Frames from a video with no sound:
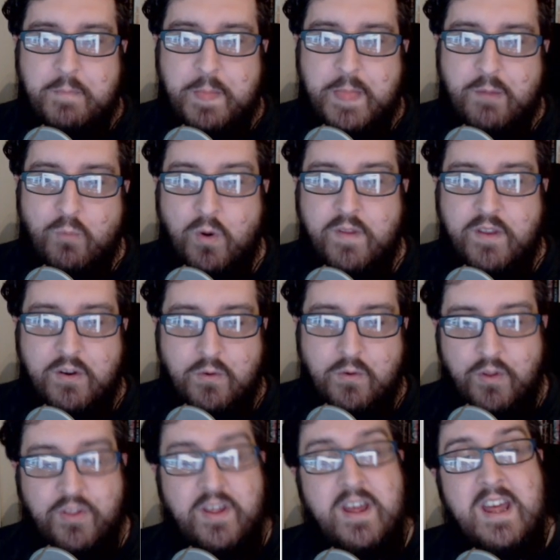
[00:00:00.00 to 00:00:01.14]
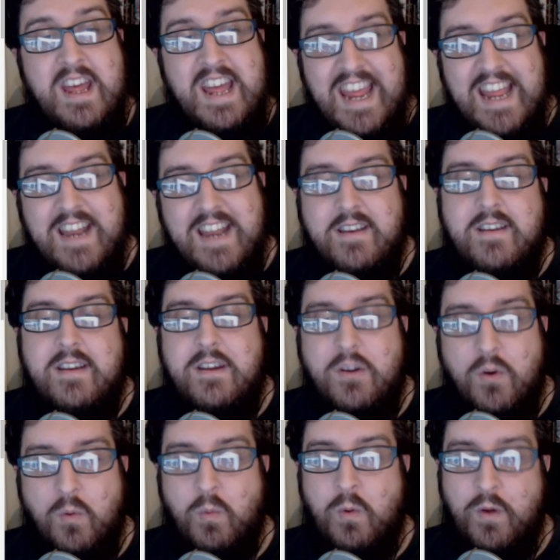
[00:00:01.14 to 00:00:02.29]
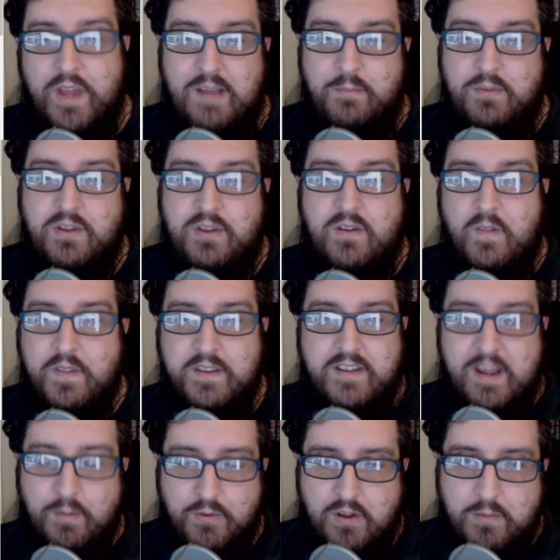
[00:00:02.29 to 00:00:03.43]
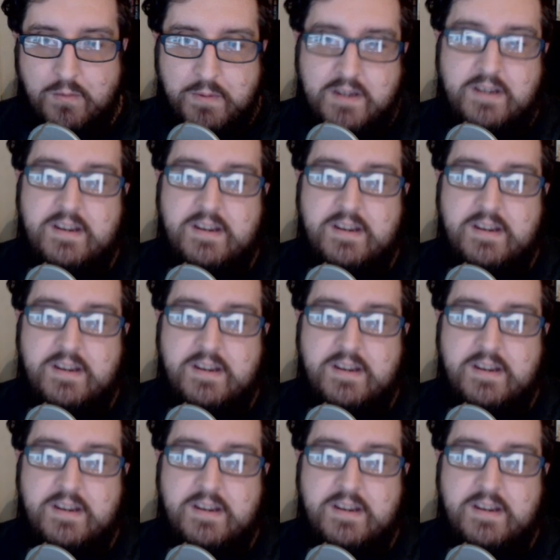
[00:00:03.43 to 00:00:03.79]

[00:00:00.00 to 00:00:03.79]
War in the North in your war games on the tabletop.